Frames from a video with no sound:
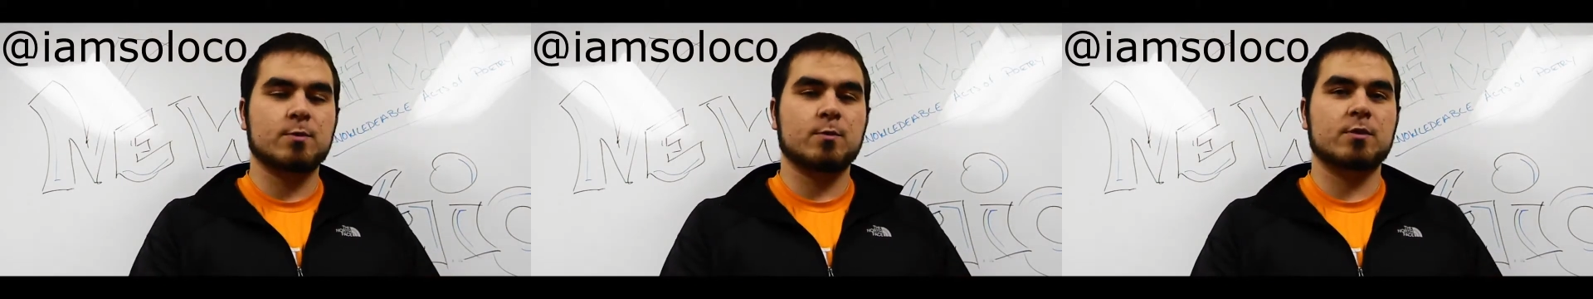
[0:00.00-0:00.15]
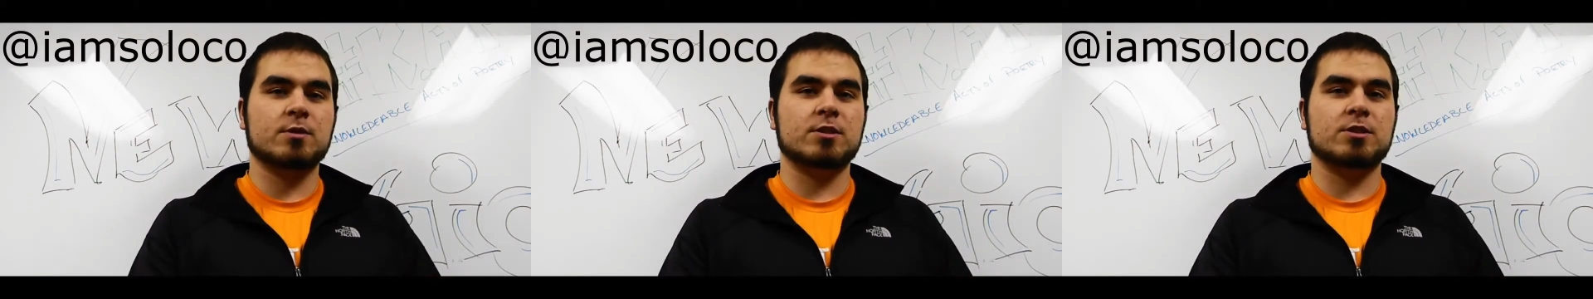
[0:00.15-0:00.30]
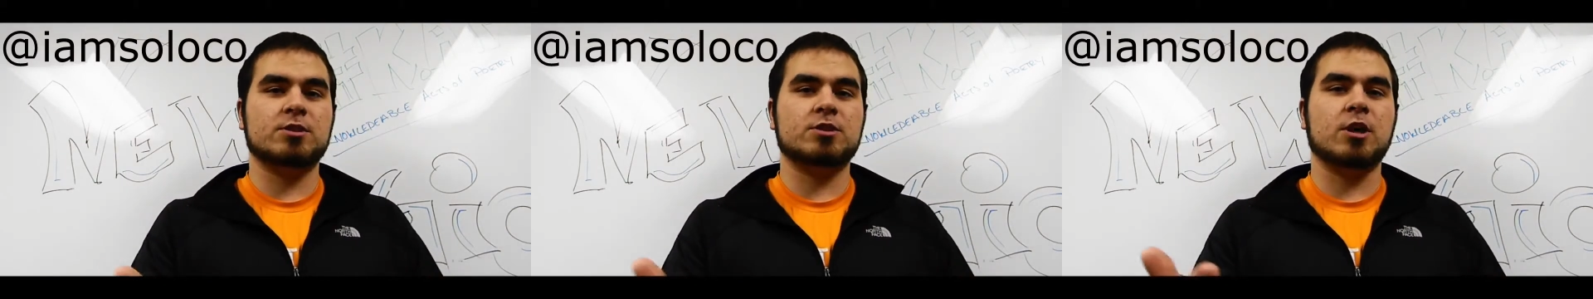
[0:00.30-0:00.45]

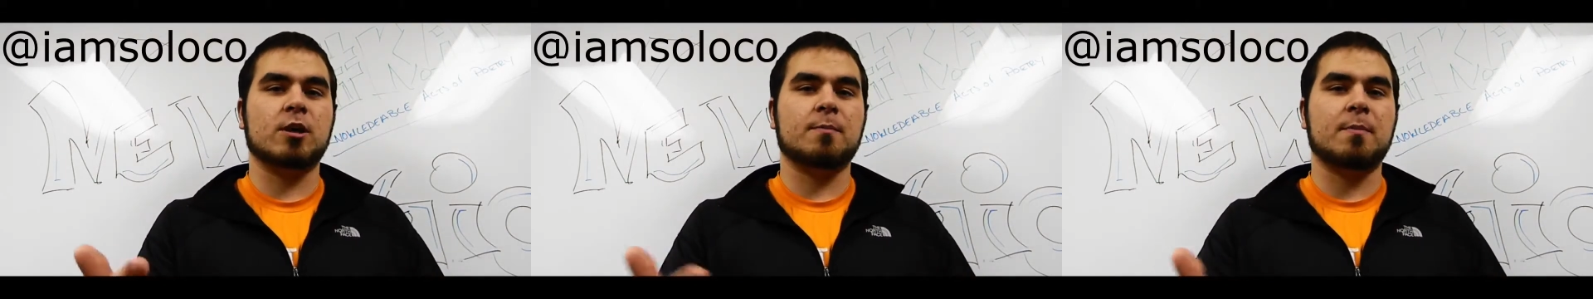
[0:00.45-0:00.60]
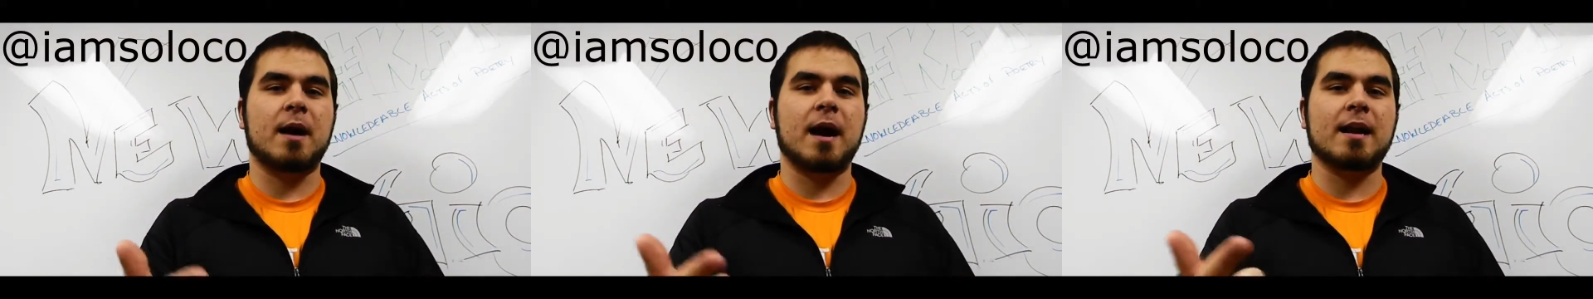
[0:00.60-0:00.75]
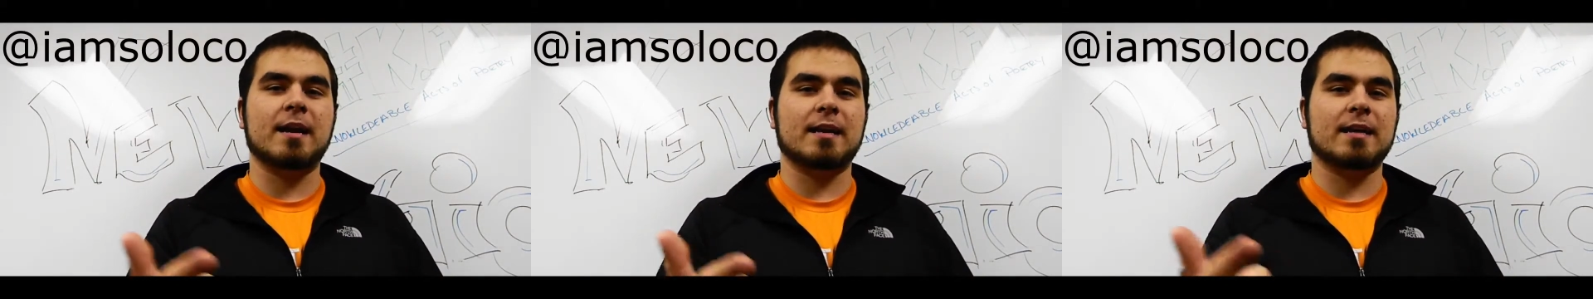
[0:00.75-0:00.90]
we're just stuck
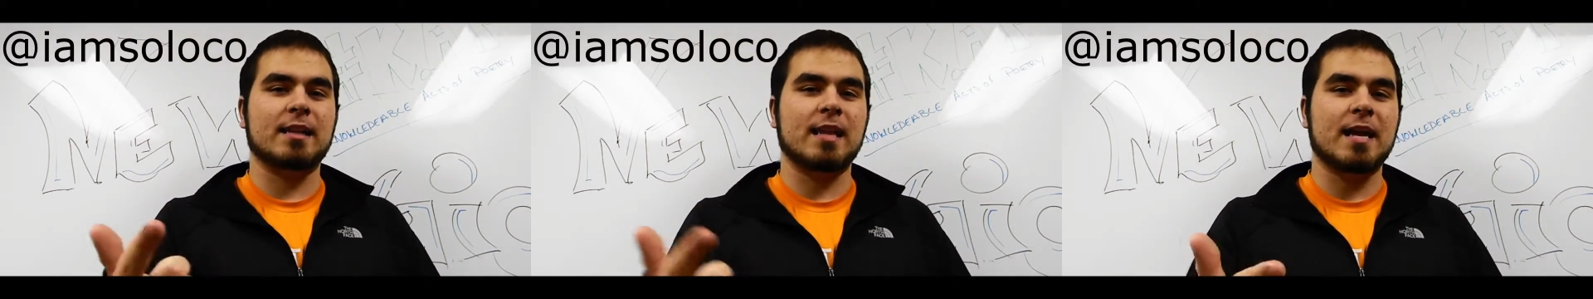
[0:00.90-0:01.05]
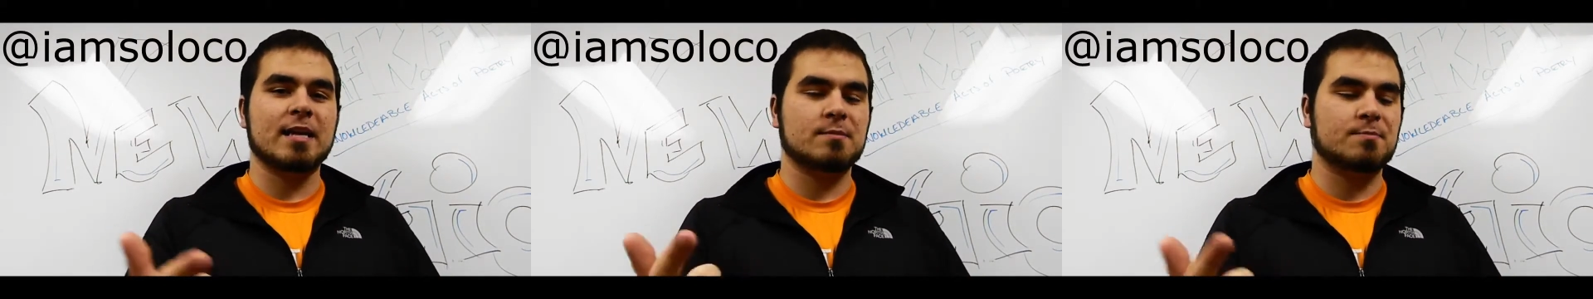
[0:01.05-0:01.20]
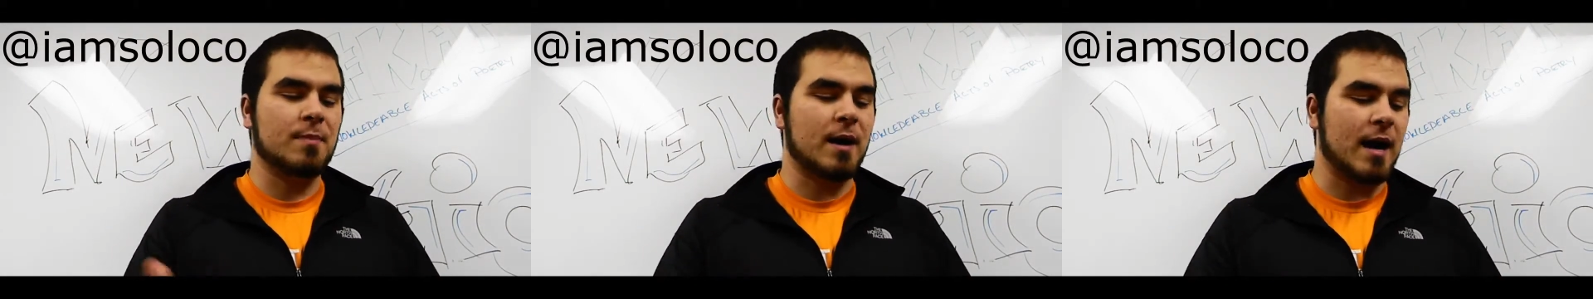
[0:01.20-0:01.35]
behind a
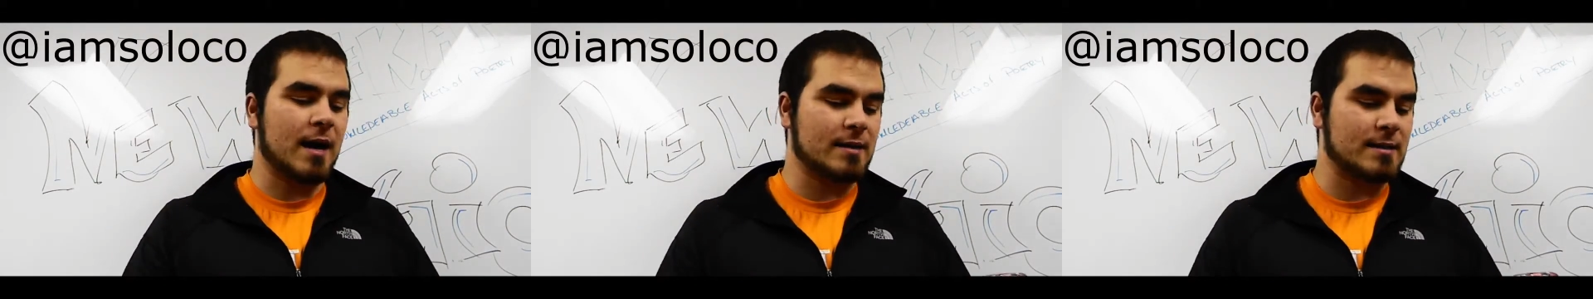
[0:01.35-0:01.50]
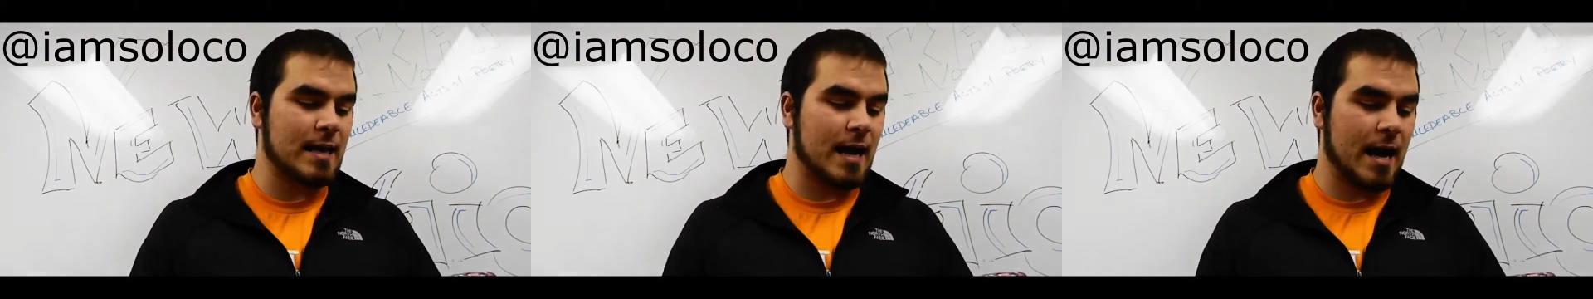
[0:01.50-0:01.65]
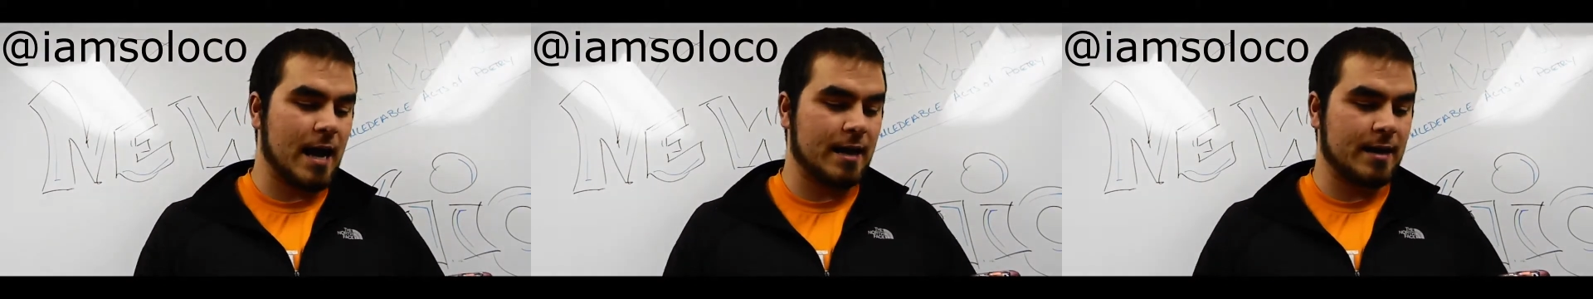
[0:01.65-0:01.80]
glass
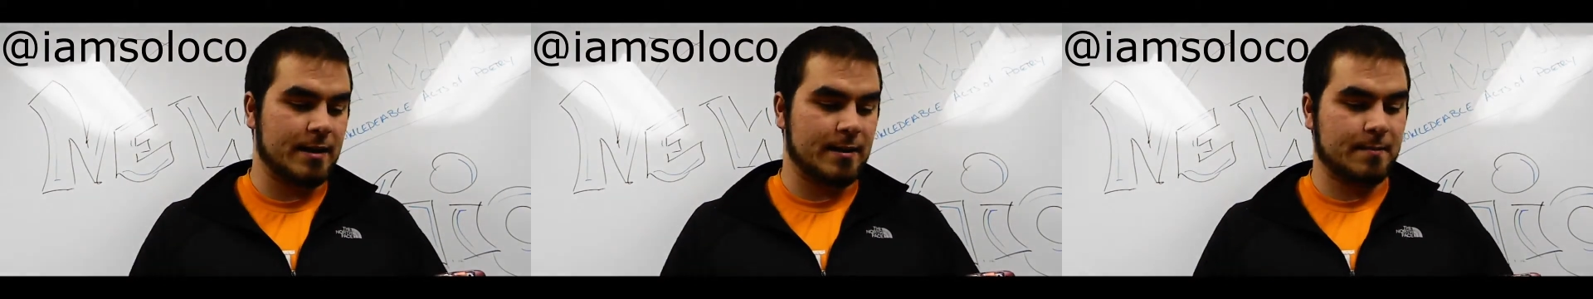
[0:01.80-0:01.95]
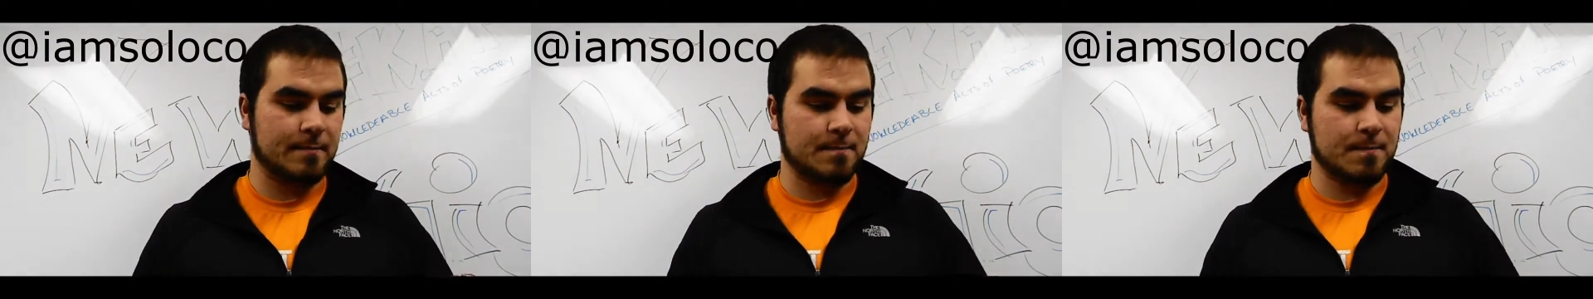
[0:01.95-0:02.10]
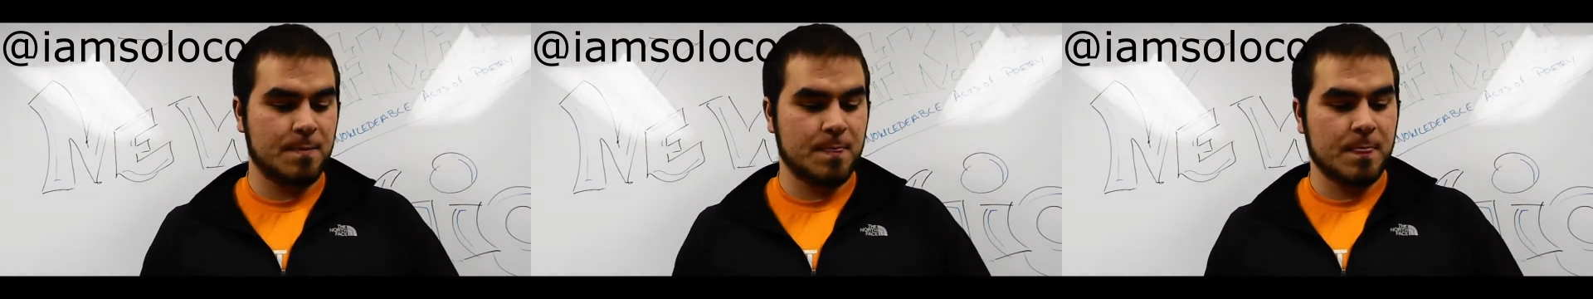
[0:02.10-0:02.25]
box
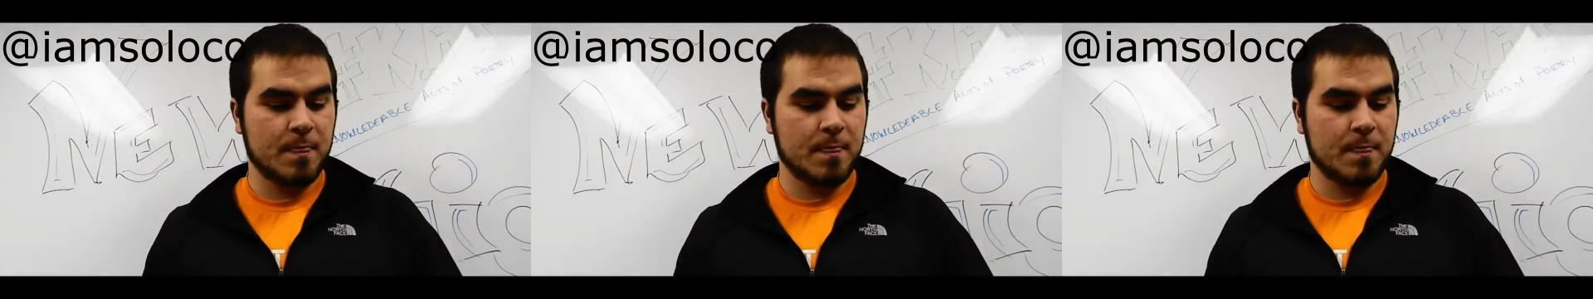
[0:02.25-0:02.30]
hiding.